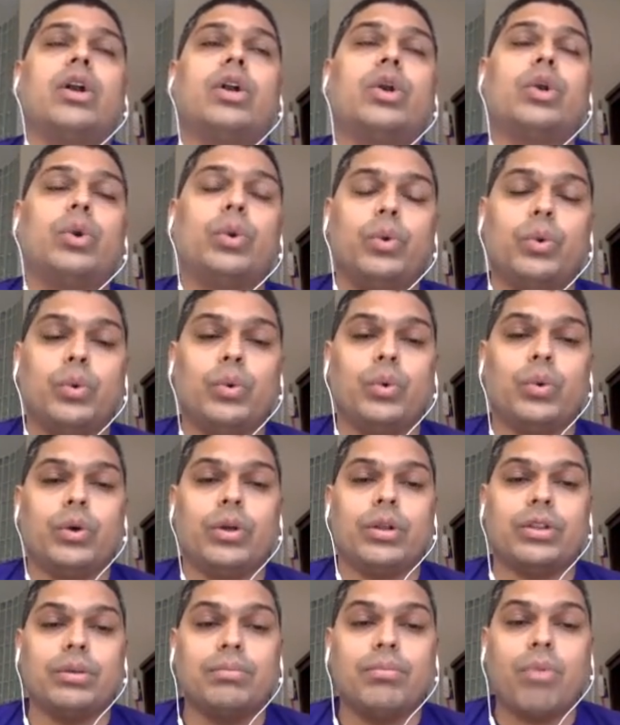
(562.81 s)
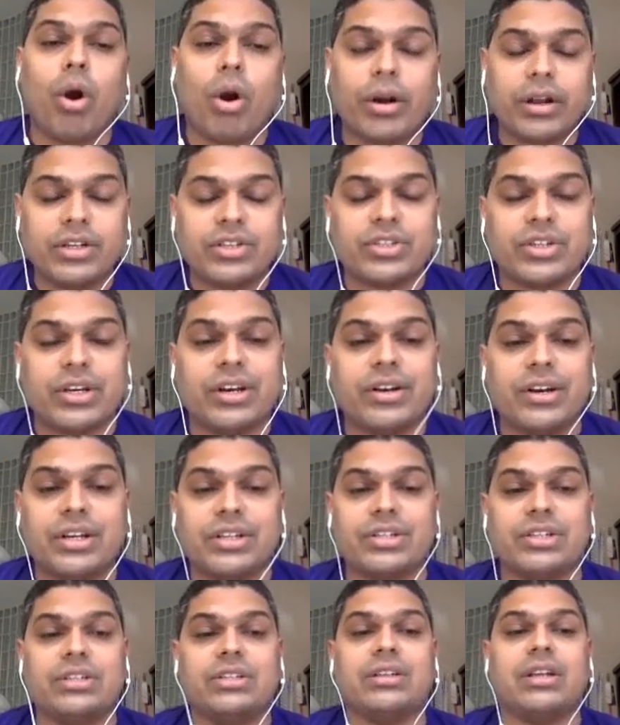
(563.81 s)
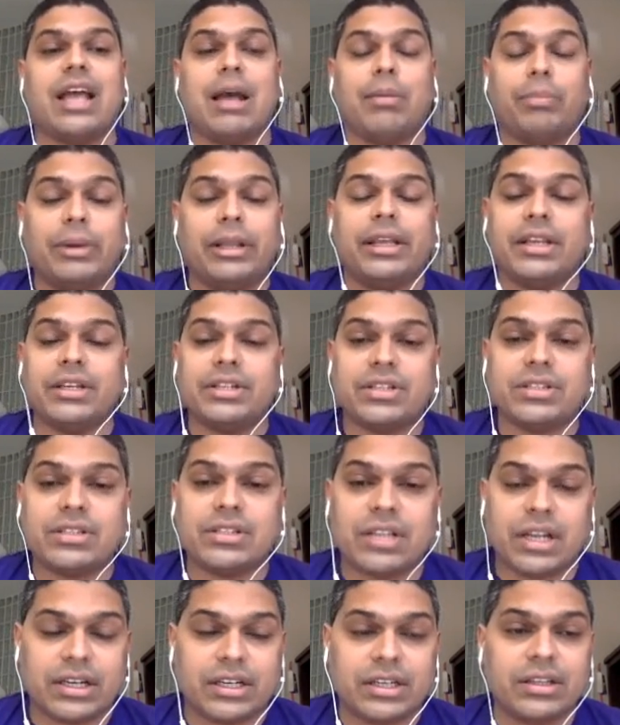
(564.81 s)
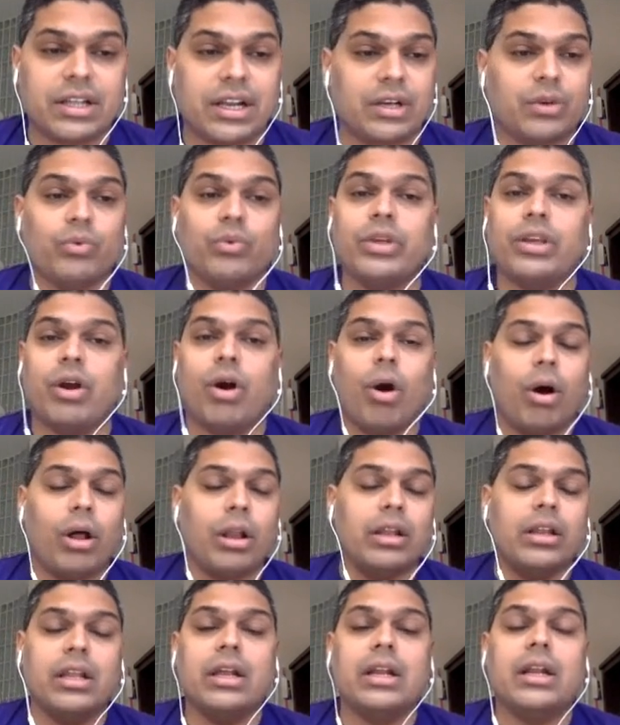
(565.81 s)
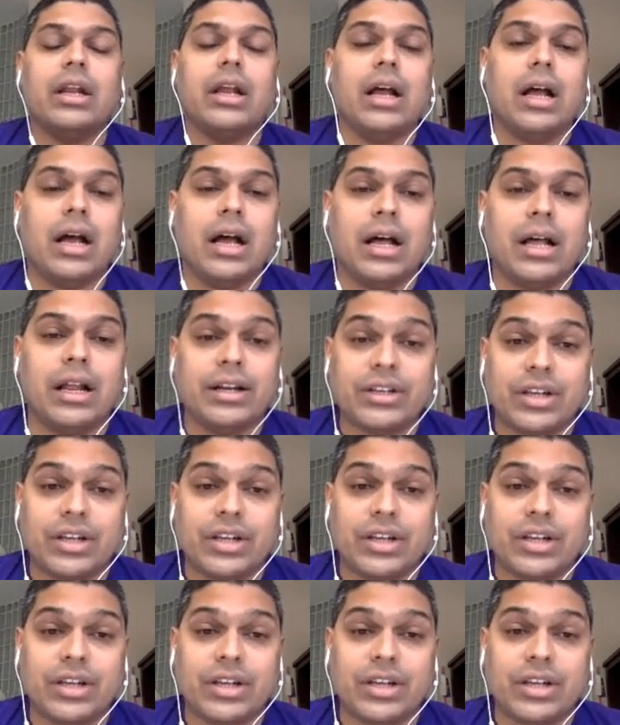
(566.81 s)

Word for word: to the modern generation applications that that we all uh,